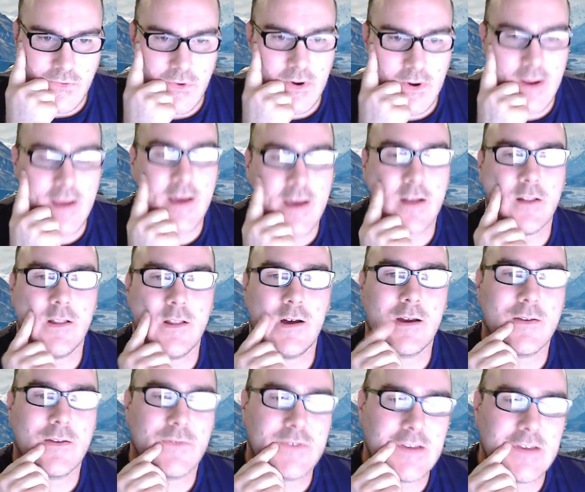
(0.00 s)
I had a
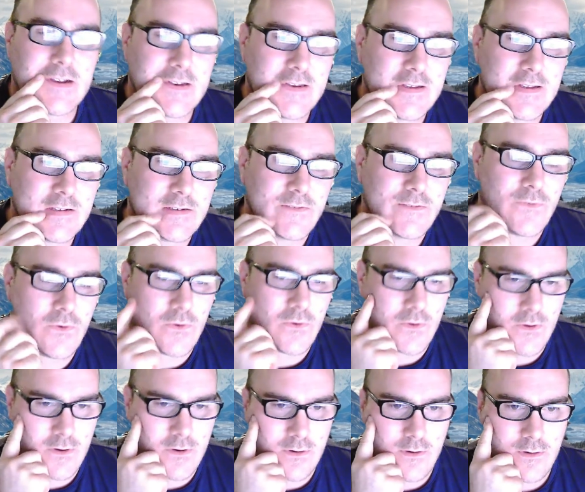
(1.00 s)
lot of techniques
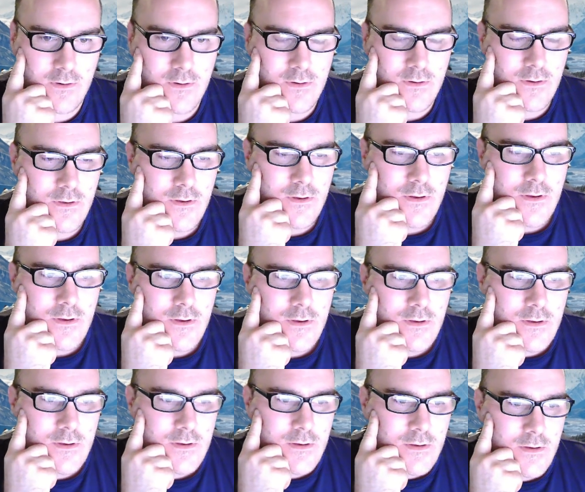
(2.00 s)
for
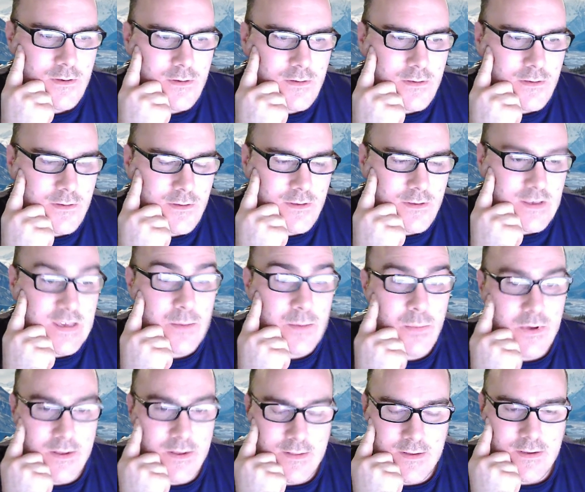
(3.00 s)

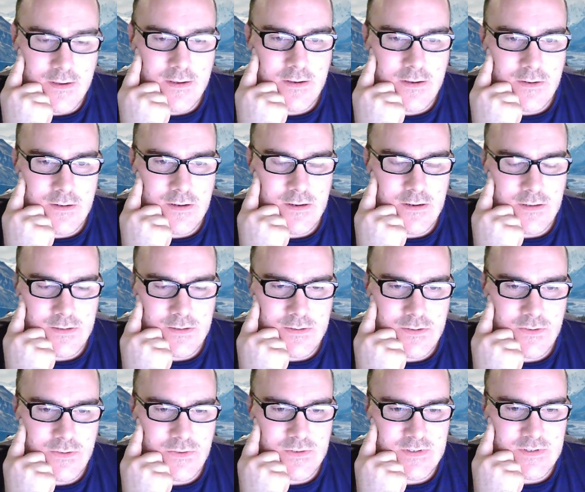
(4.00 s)
keeping the
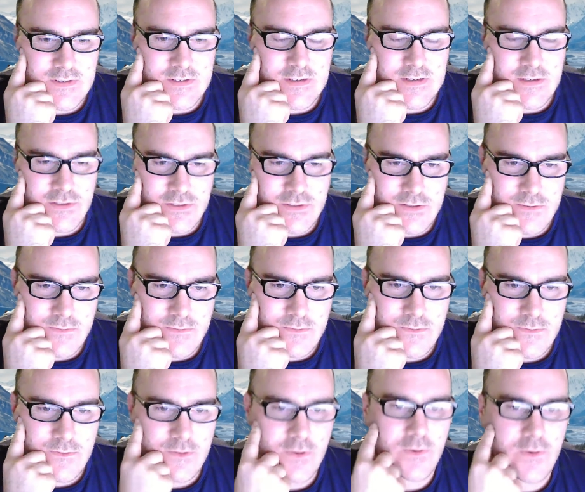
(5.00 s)
children's attention
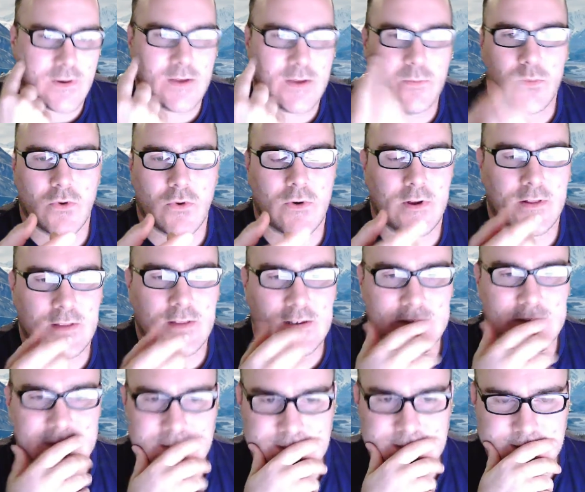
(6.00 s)
during boring
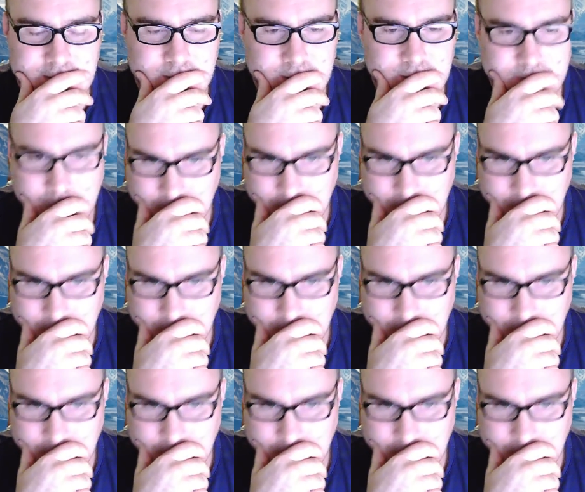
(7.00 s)
lessons or